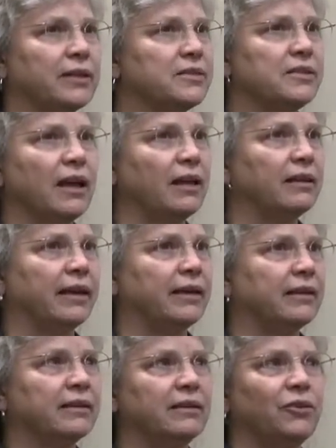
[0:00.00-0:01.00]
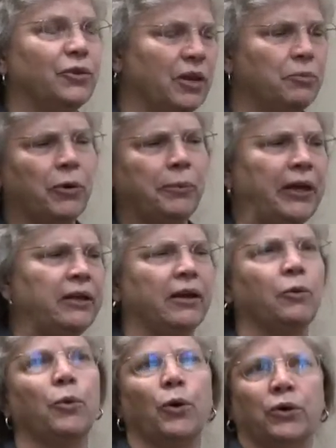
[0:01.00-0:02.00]
It's not like you keep
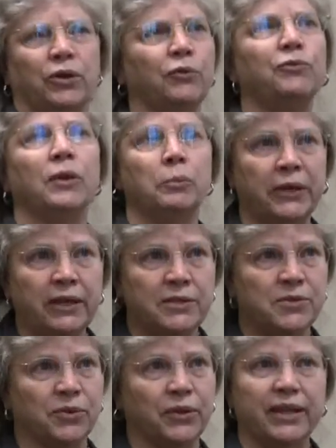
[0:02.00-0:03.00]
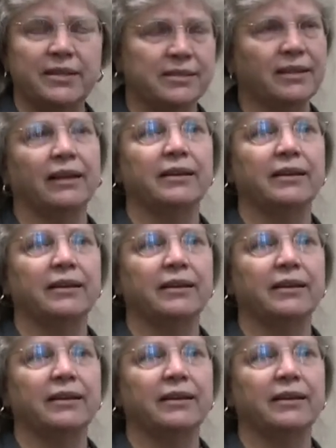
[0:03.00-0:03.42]
repeating a word and you feel peaceful. That's